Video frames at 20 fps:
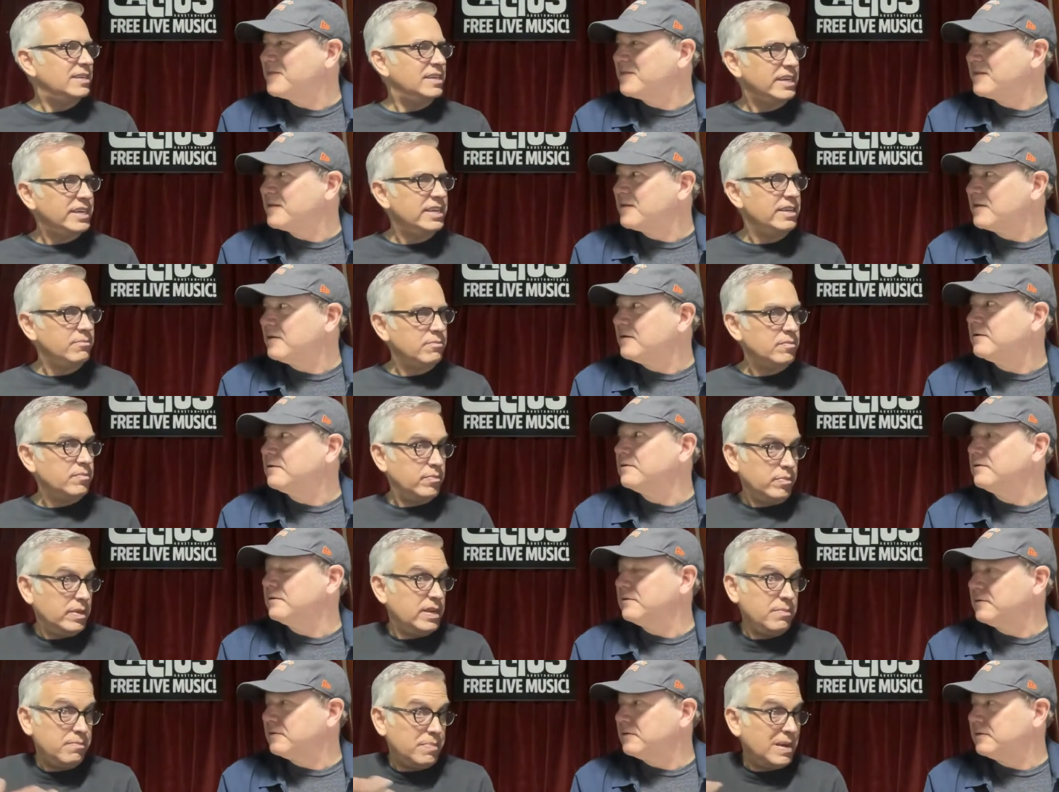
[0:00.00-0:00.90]
Speaker 1: he he
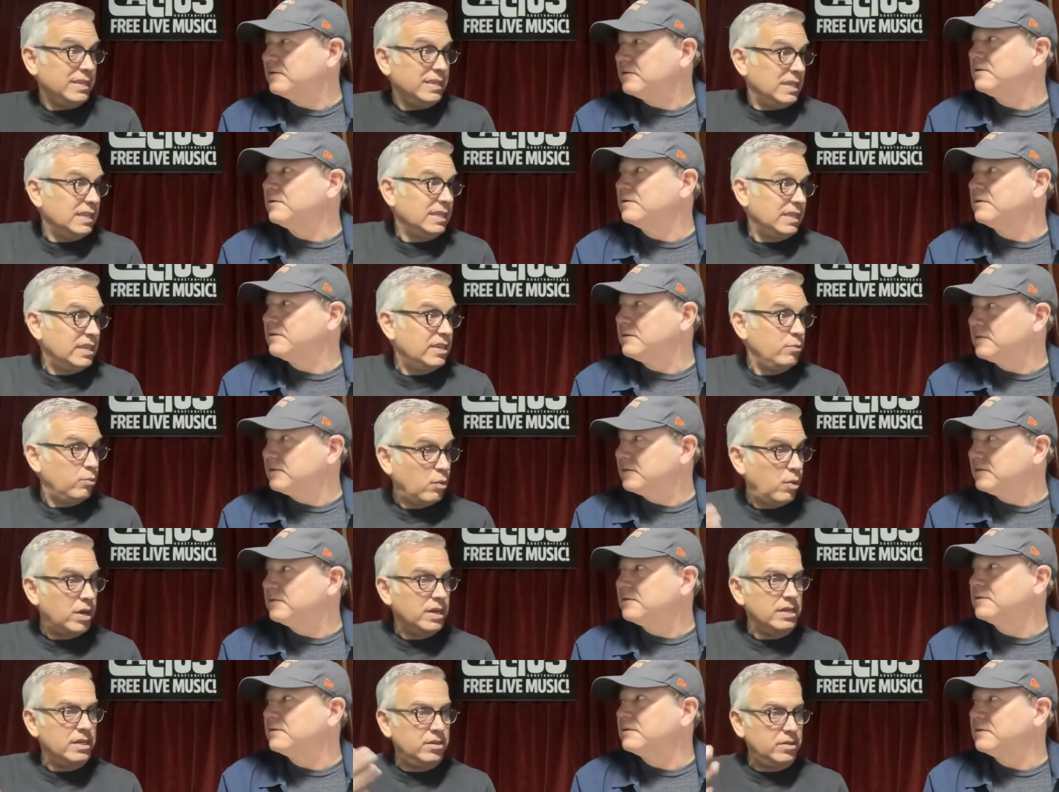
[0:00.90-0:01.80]
basically
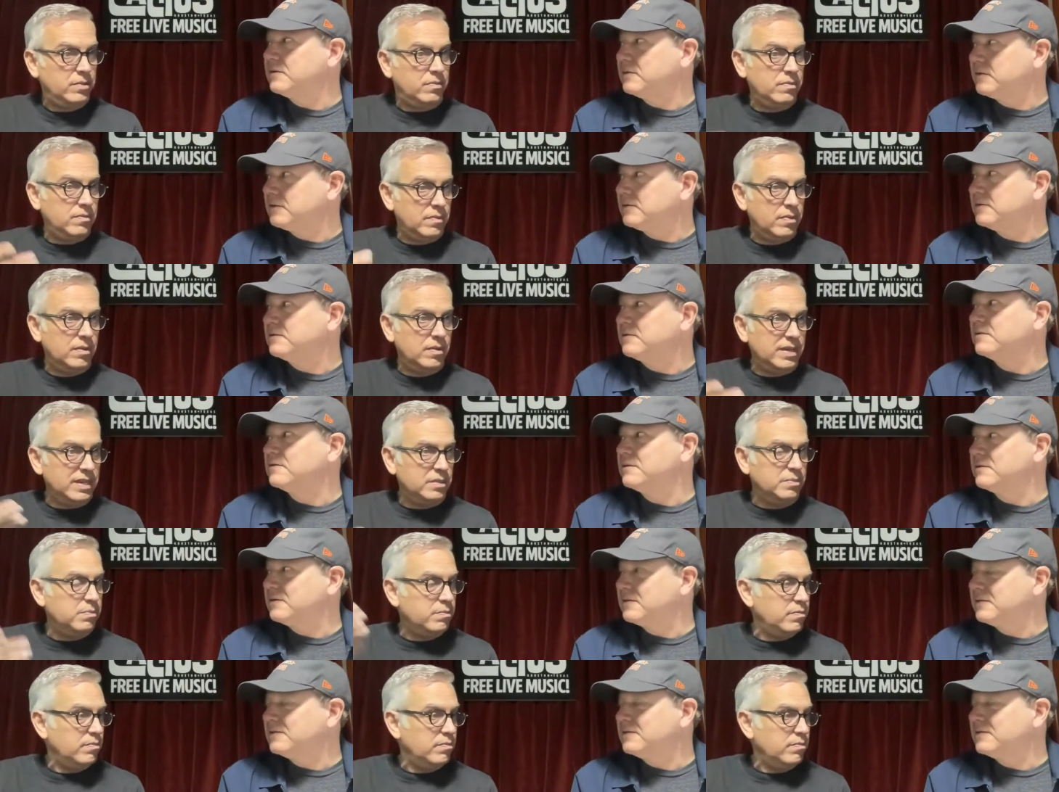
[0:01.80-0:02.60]
wanted his